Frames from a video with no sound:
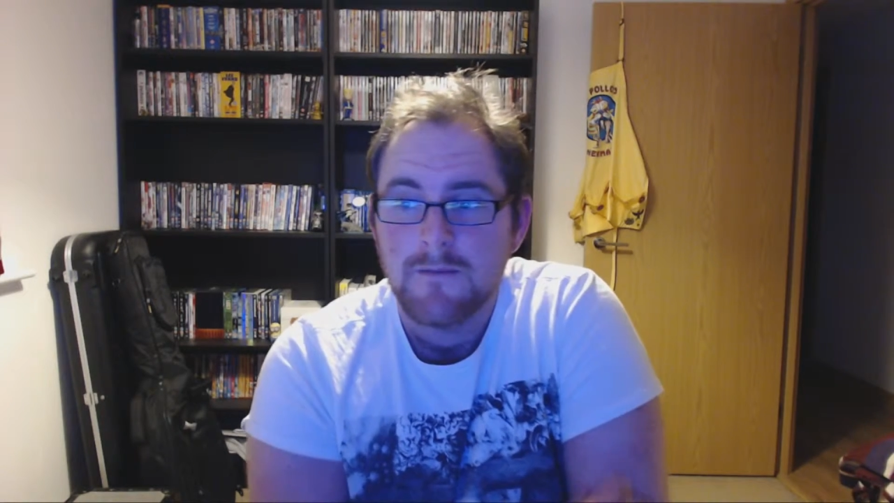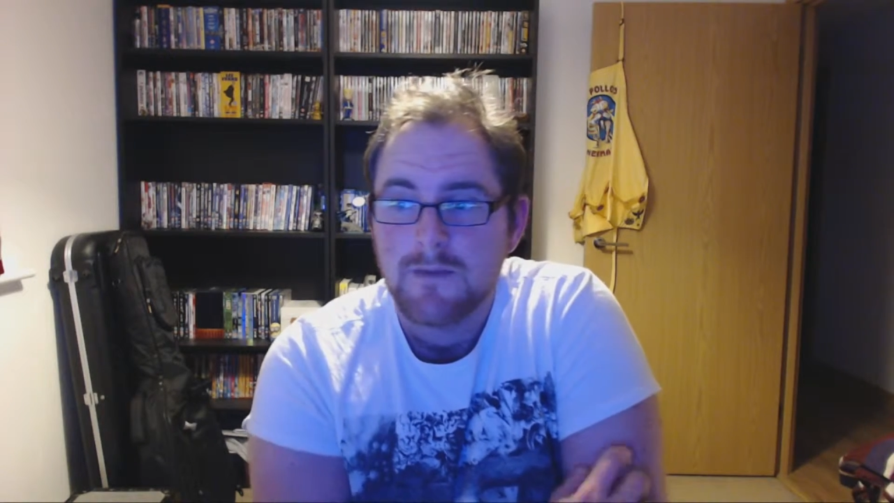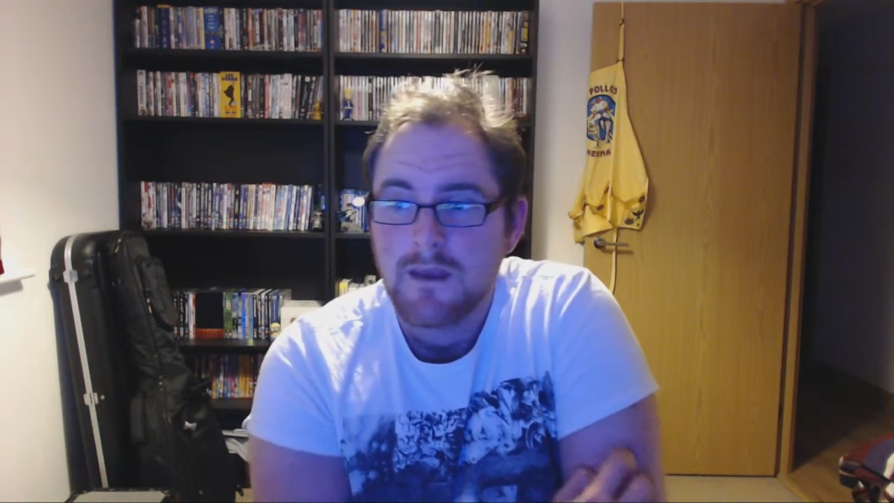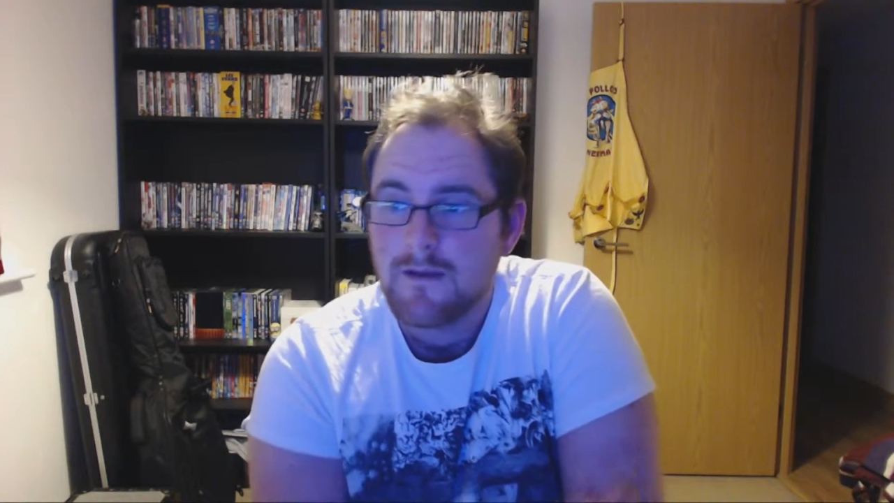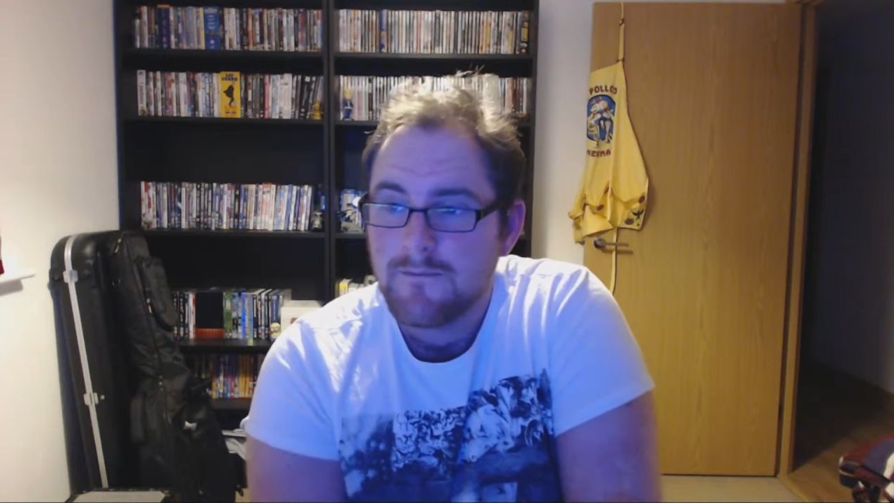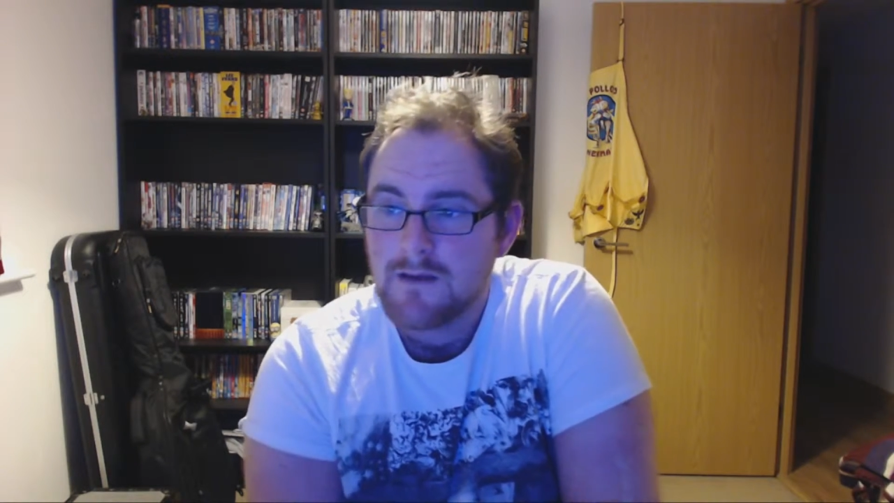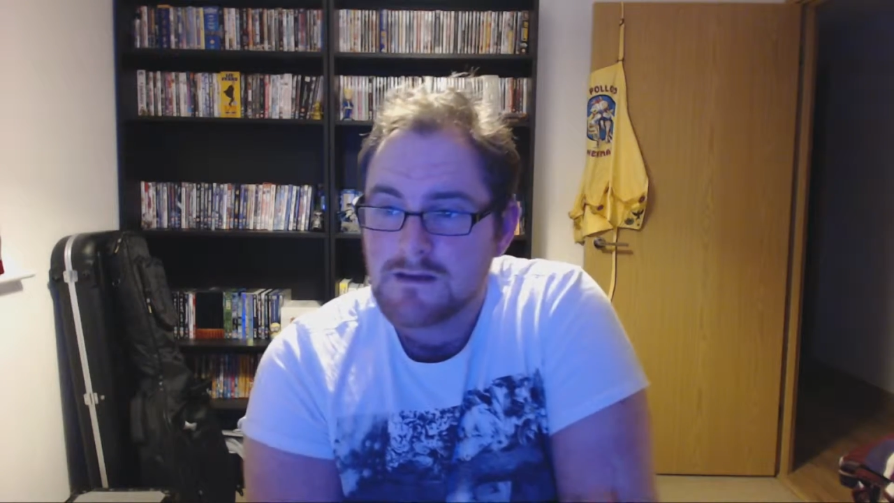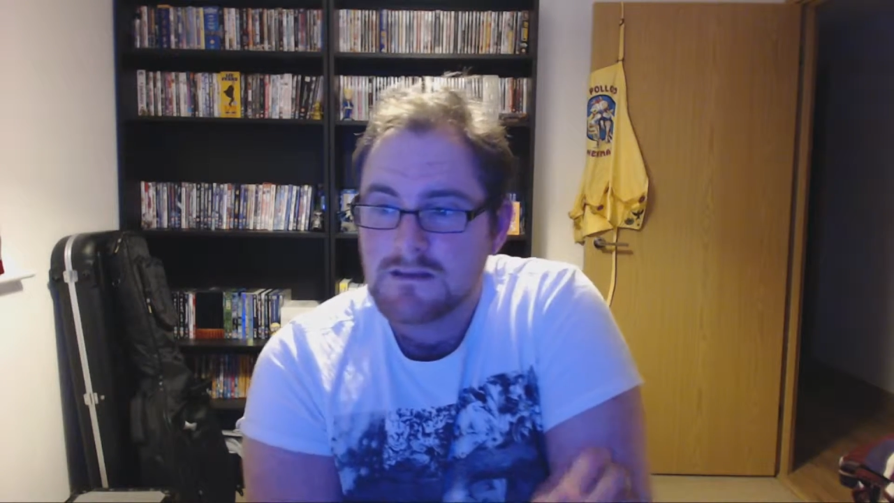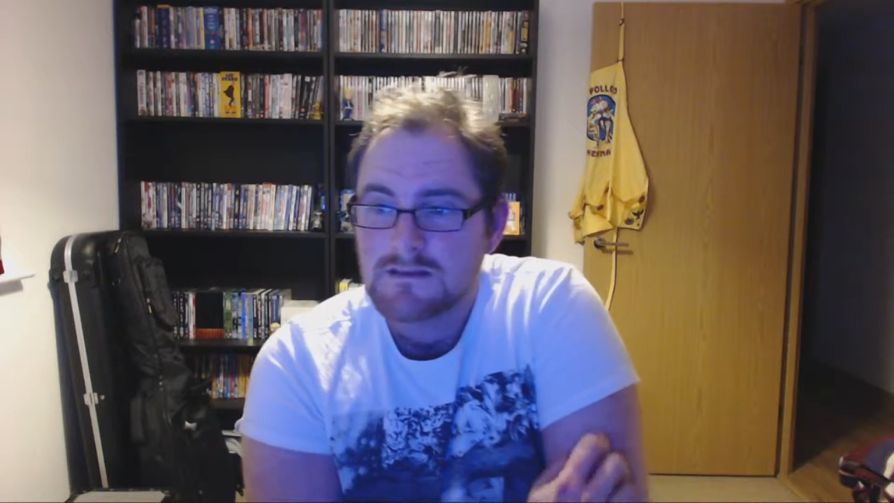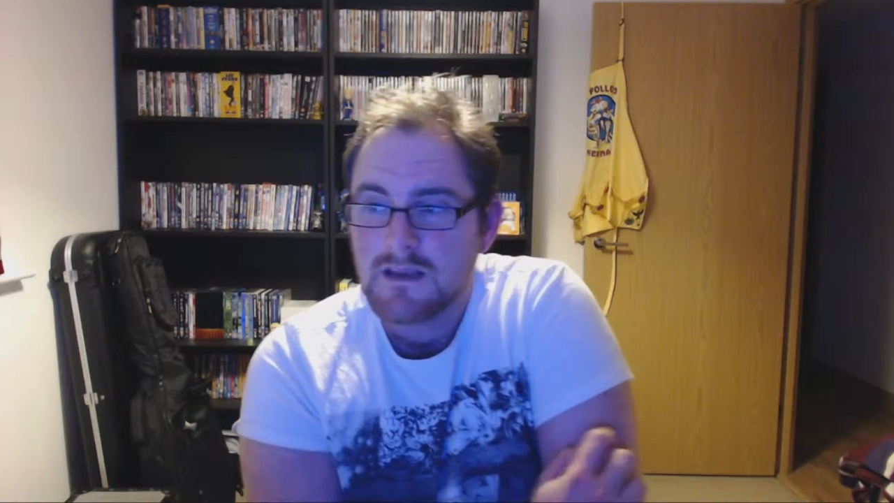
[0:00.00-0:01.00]
But yeah, as
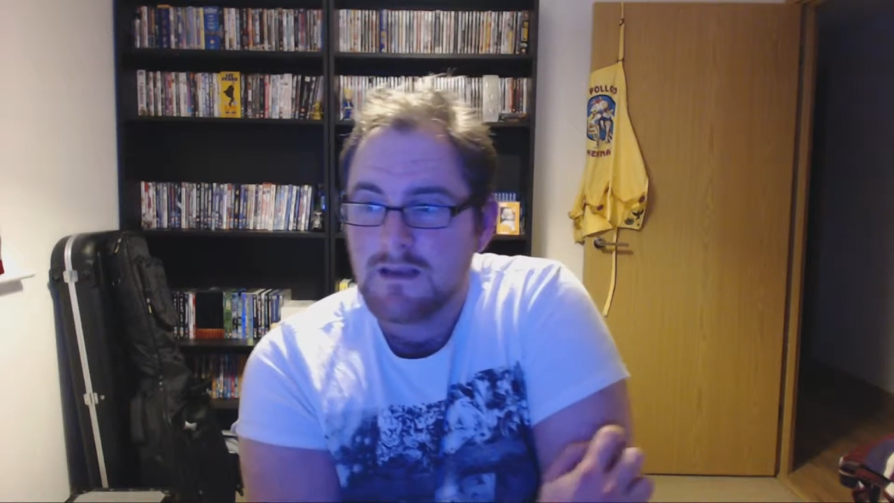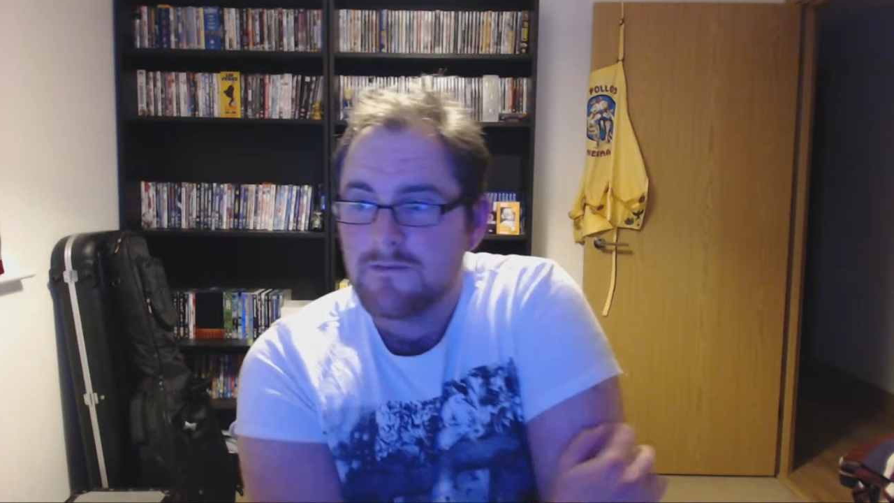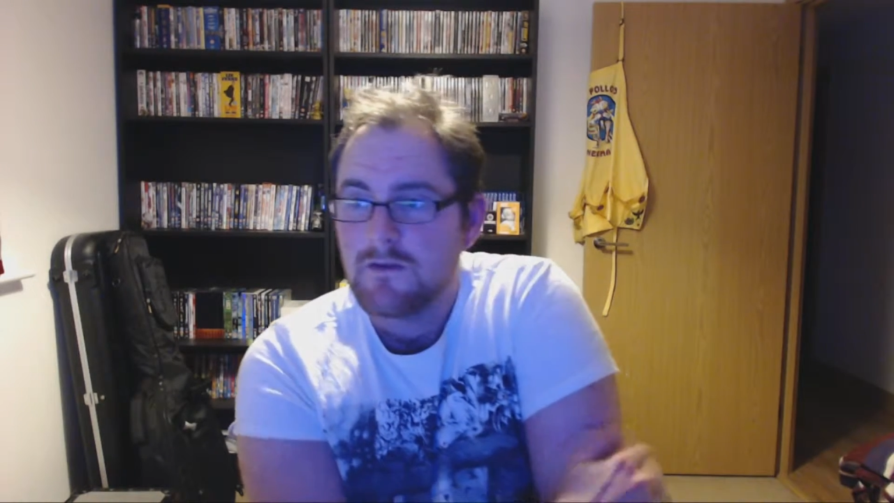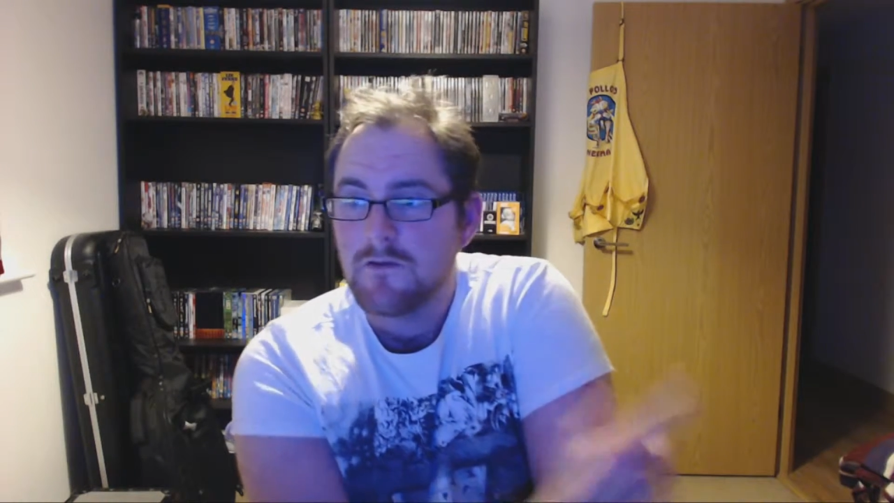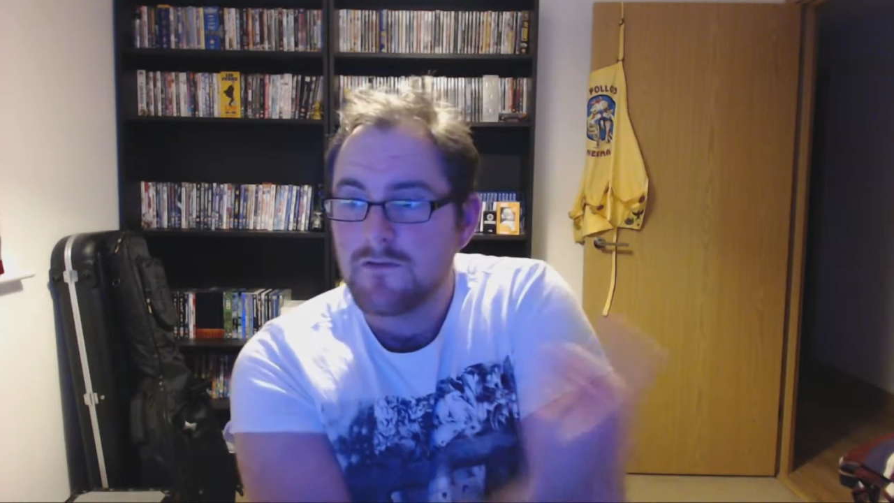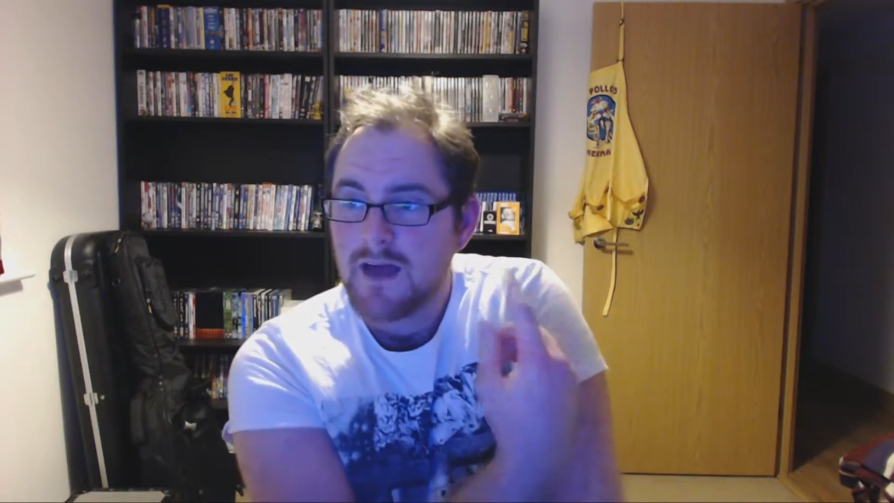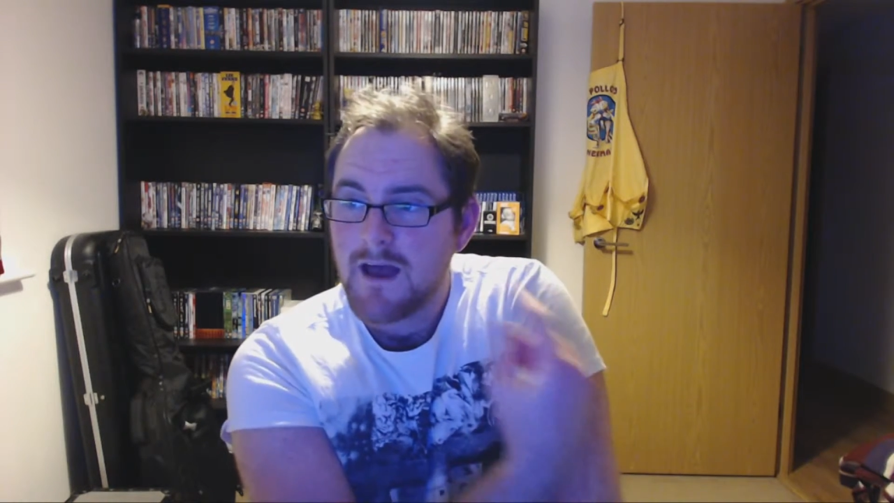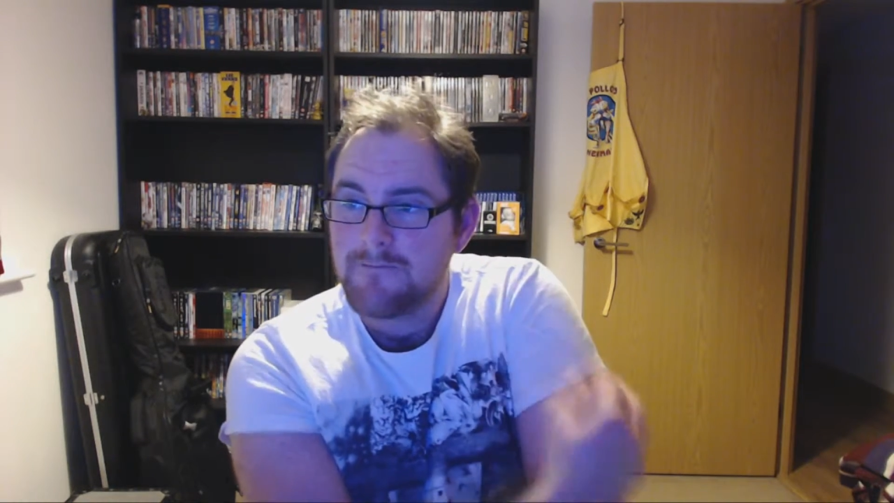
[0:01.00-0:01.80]
you can see, new flat,